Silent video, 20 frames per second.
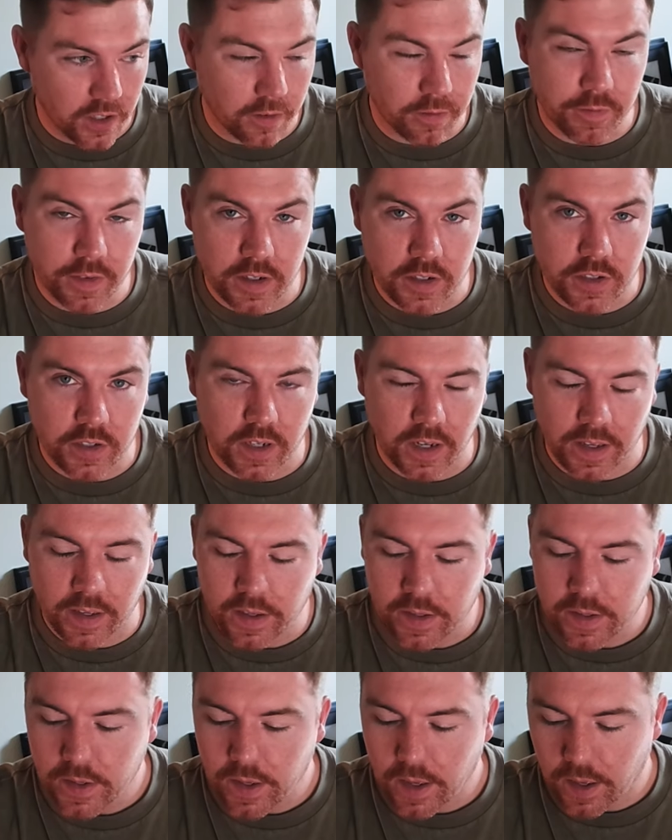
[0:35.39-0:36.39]
officially
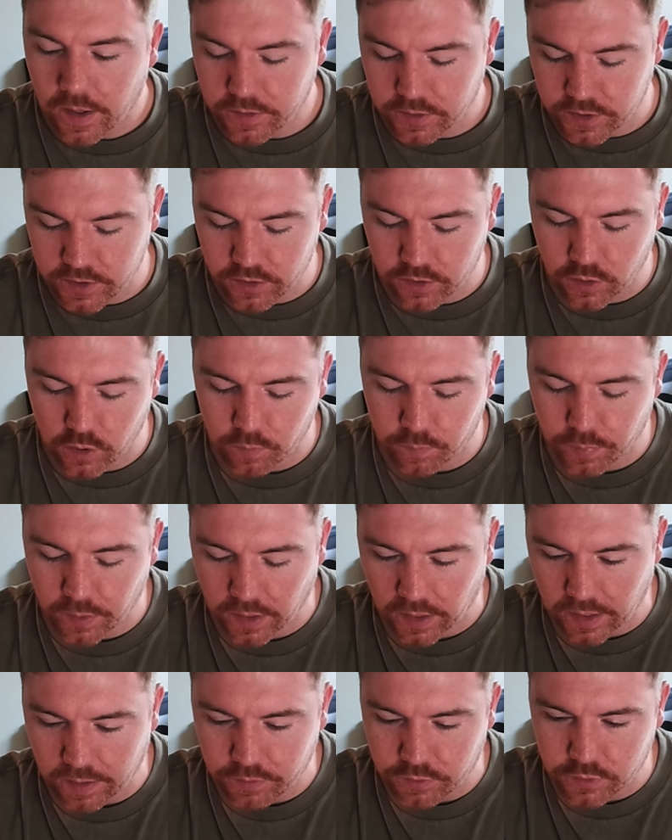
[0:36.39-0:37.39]
since
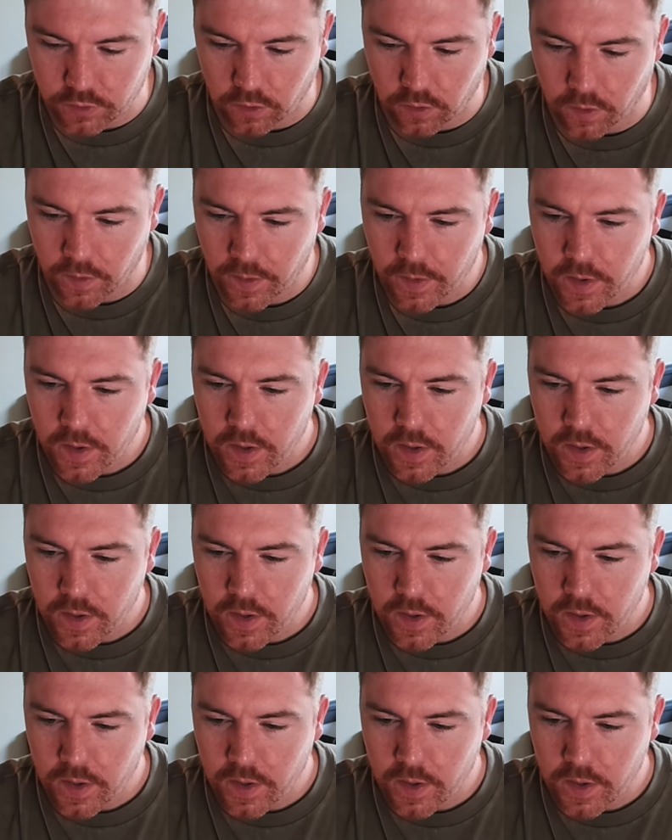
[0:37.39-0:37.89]
Kompany left, so